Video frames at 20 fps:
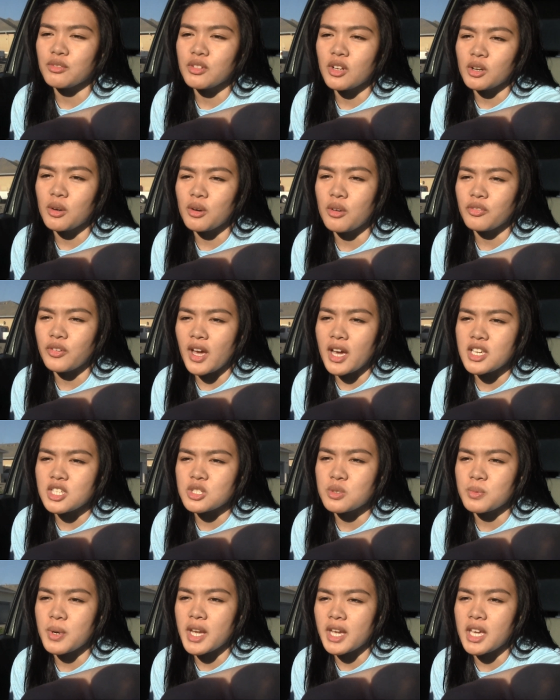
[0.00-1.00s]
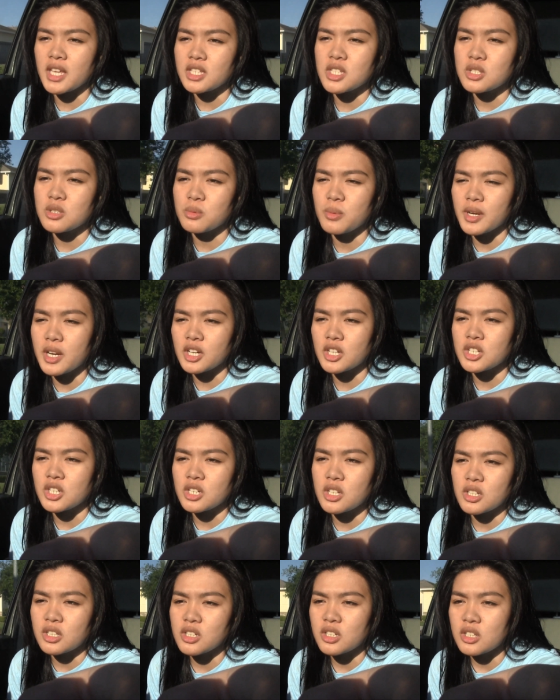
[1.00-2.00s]
of know a fast way to where
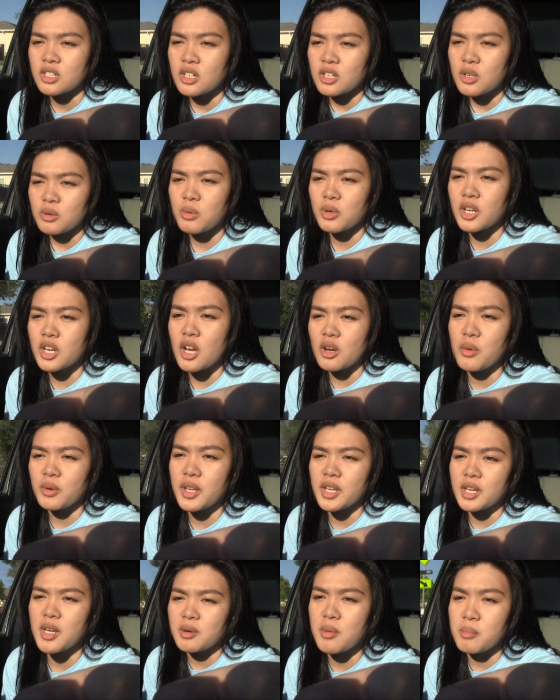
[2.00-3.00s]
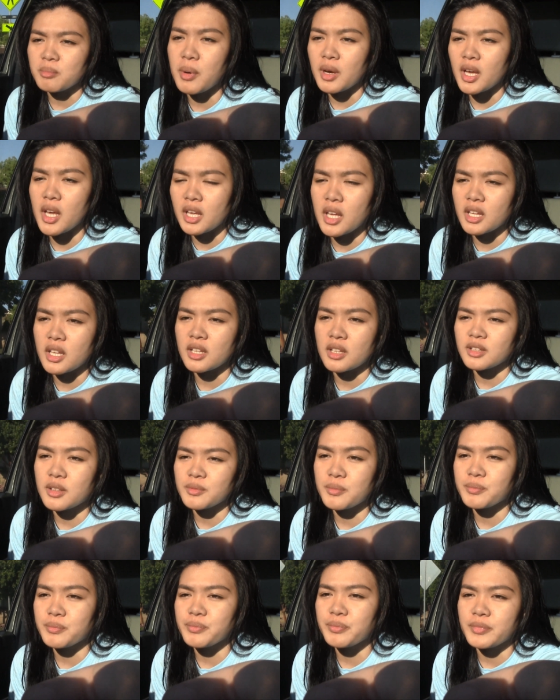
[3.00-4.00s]
we're going,
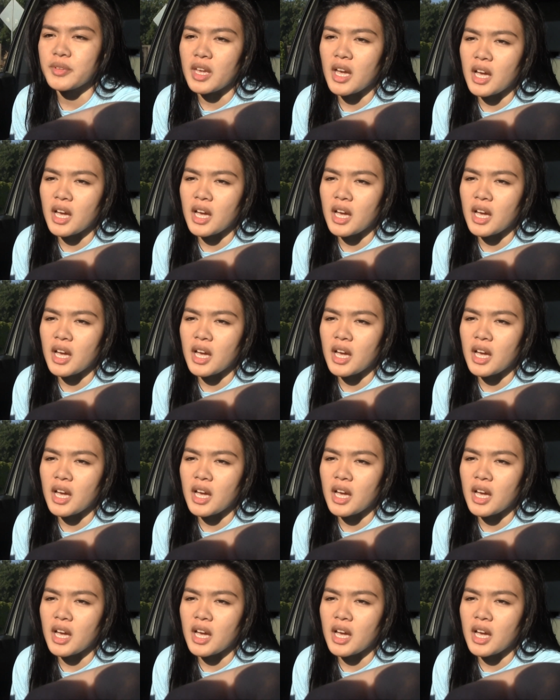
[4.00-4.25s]
but